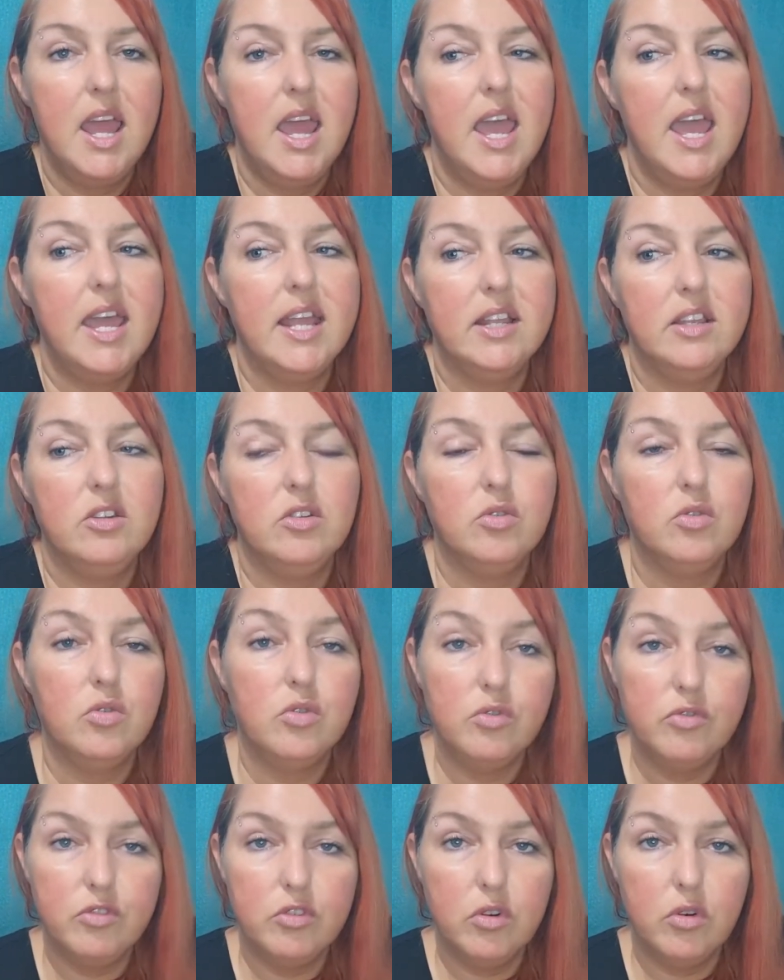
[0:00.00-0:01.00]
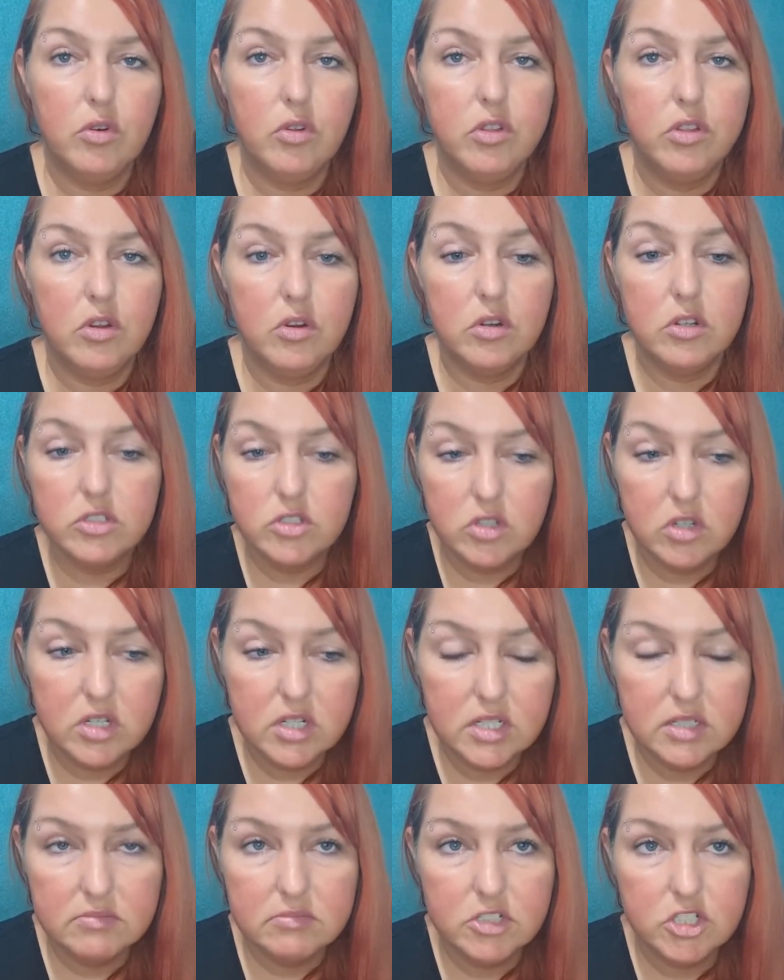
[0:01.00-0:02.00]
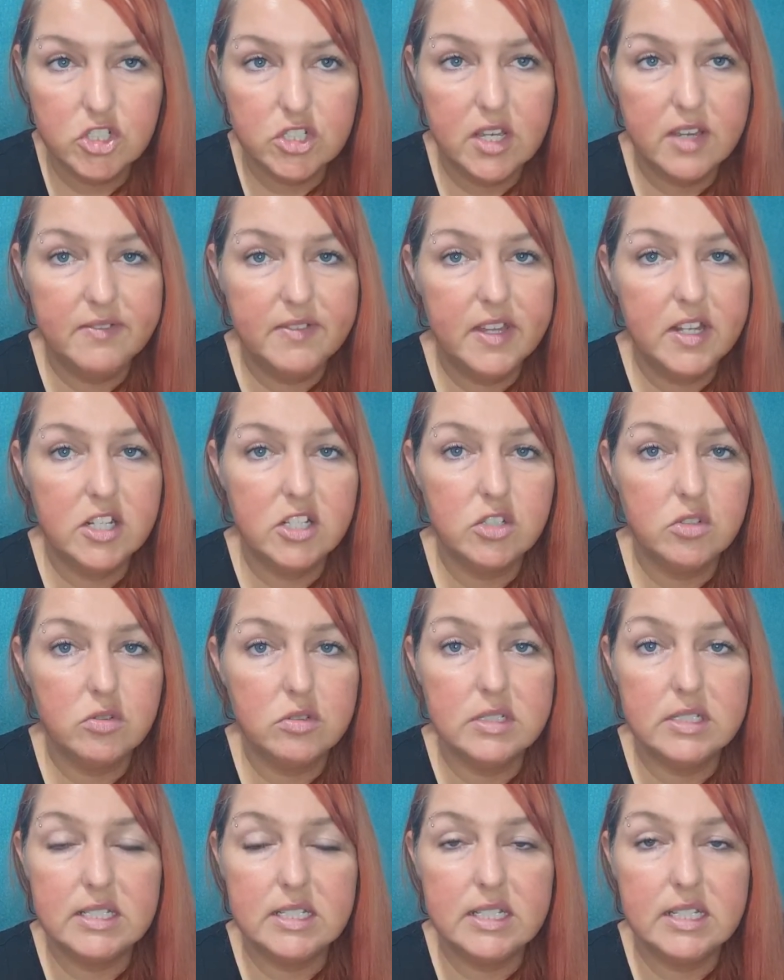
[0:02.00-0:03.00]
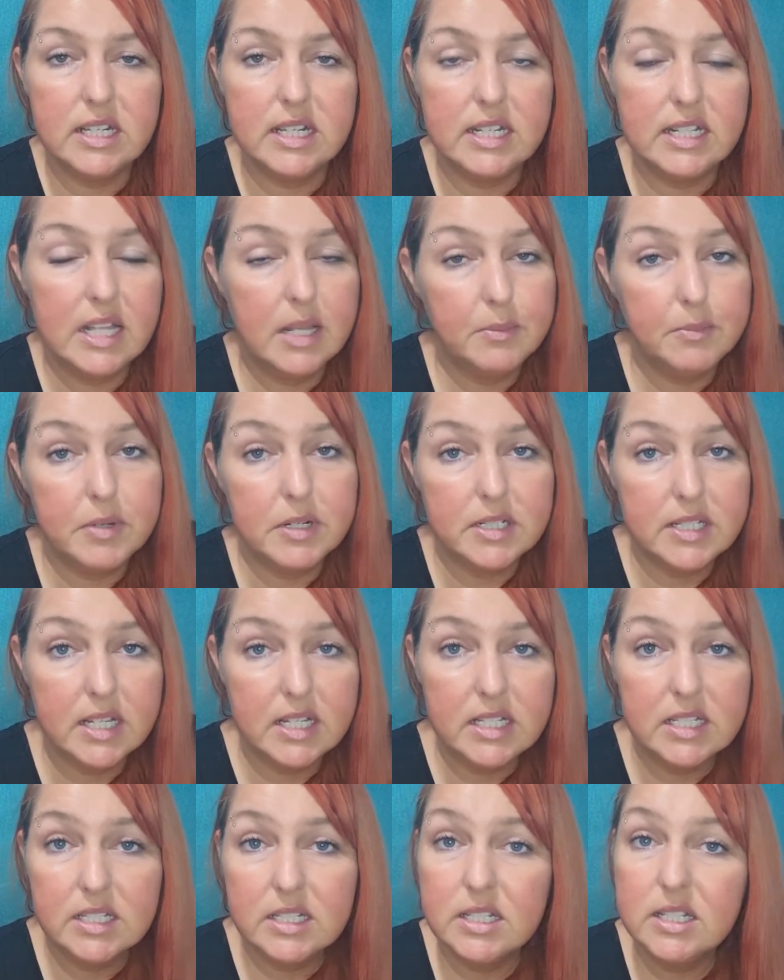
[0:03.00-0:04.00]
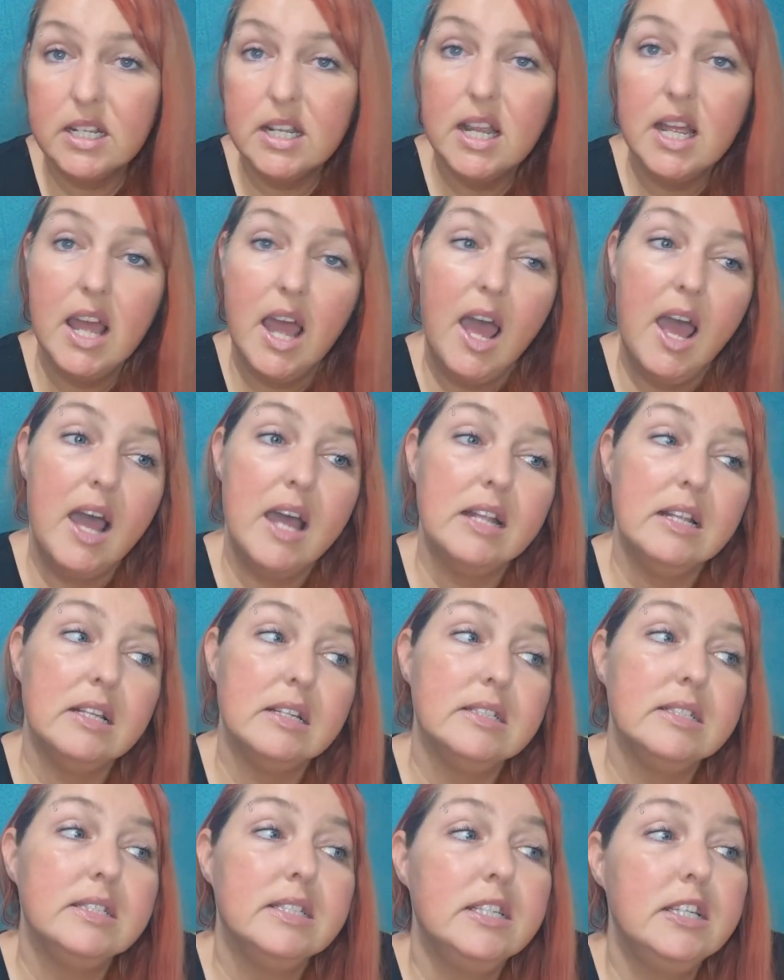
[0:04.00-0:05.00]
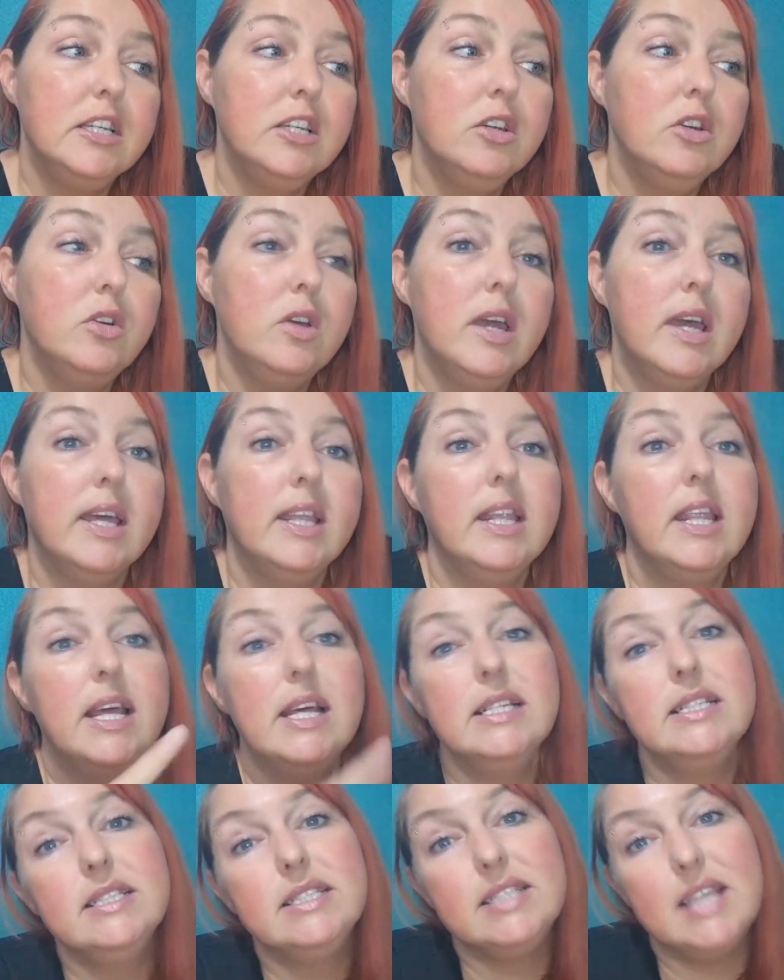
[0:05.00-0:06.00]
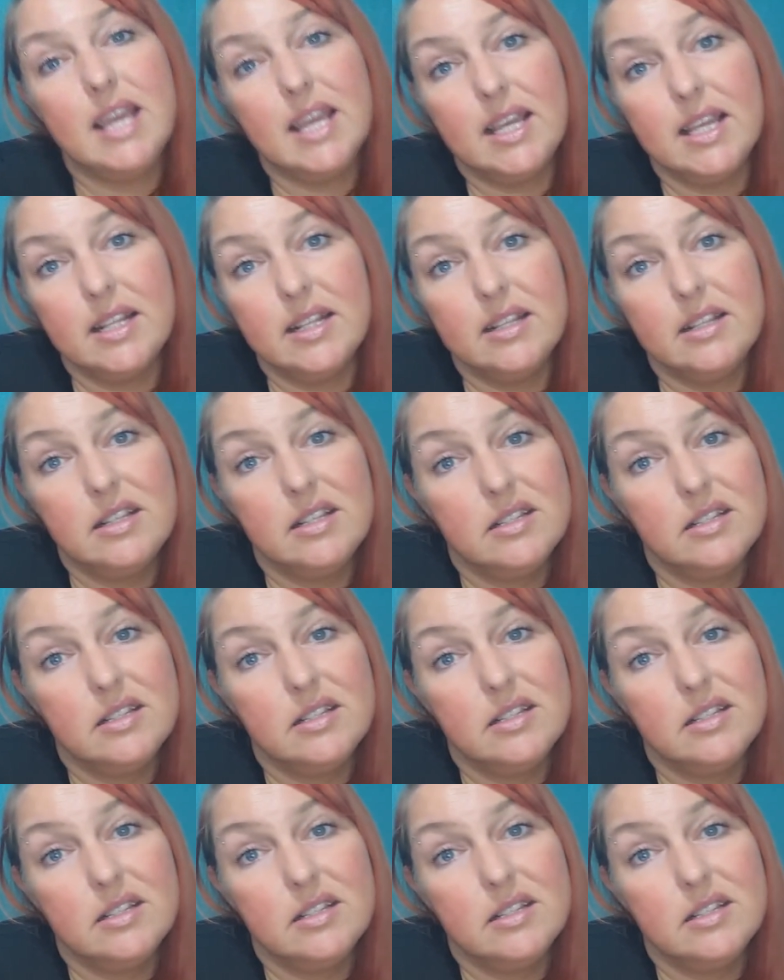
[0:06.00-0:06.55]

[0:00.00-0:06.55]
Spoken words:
and your overall thoughts on it. Did you have any stones that you liked in particular? And I'll see you in a second.